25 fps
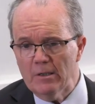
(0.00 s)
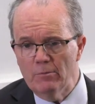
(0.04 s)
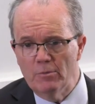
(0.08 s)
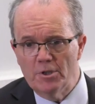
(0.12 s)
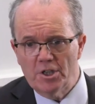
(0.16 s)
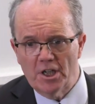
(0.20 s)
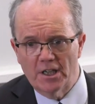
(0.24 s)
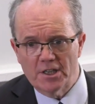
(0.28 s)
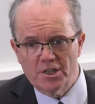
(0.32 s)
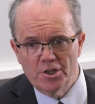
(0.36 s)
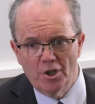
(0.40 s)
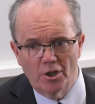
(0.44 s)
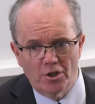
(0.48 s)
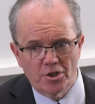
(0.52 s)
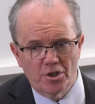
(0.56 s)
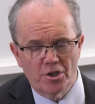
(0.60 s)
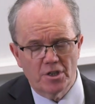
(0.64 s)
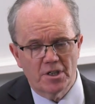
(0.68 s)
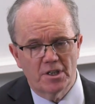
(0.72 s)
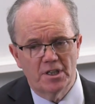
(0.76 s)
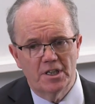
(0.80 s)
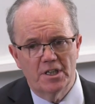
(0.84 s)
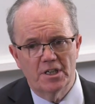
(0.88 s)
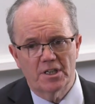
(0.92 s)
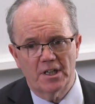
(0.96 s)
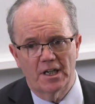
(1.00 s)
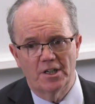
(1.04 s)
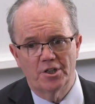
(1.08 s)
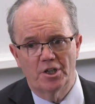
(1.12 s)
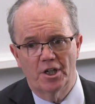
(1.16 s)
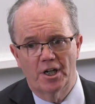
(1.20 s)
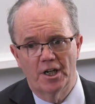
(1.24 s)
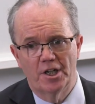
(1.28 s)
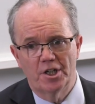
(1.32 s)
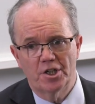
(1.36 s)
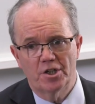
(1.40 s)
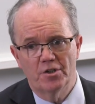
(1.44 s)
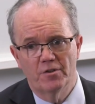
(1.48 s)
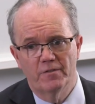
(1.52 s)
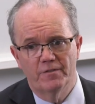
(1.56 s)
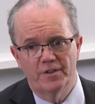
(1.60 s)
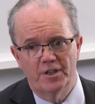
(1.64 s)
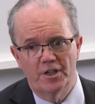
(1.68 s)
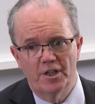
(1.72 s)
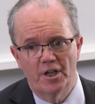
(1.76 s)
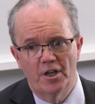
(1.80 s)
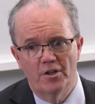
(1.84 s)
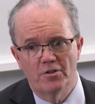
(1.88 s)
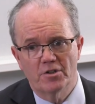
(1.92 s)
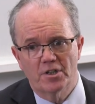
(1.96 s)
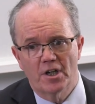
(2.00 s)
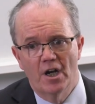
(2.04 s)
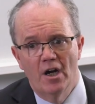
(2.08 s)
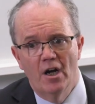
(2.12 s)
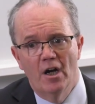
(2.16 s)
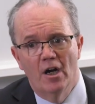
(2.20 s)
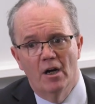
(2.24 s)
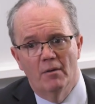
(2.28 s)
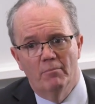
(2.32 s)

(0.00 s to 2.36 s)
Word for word: which has not just these educational videos,